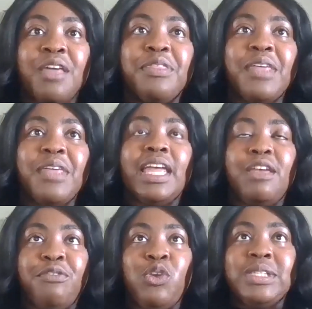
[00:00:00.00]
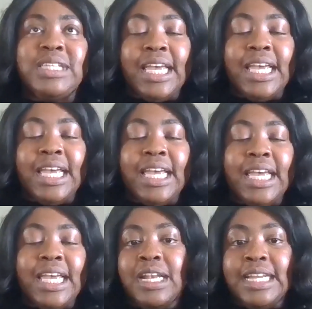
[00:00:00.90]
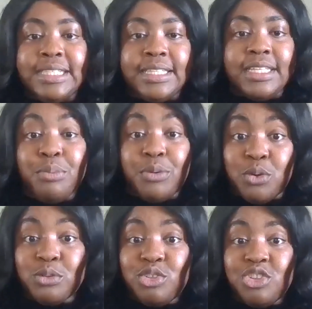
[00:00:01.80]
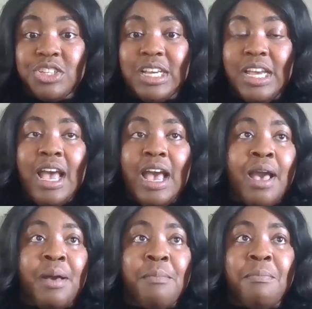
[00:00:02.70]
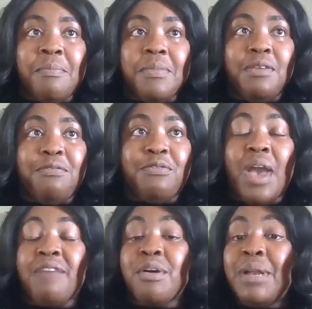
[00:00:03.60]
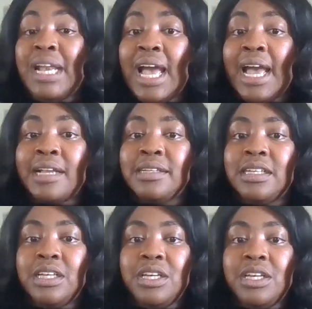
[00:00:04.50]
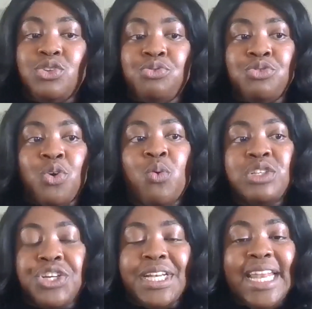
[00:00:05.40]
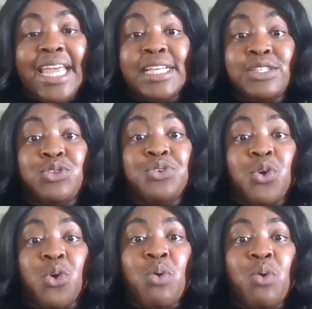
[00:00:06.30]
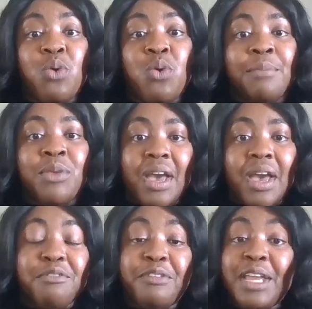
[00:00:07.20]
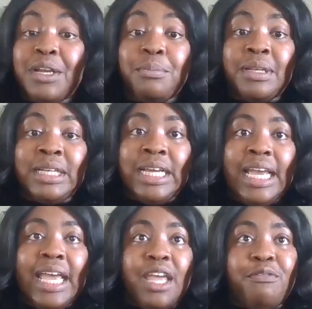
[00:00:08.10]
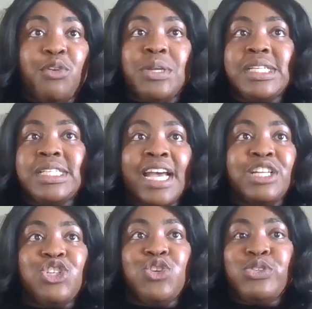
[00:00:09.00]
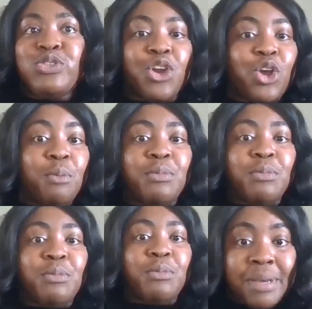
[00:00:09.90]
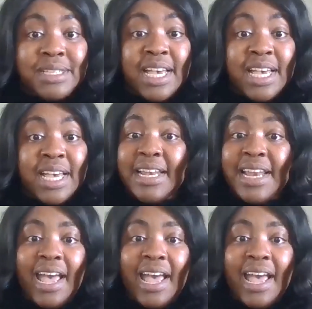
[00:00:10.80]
think if you take it with a realistic approach, if you have a plan, you know what your day is, you know what time you have available. If you decide to use your commute time, as I said,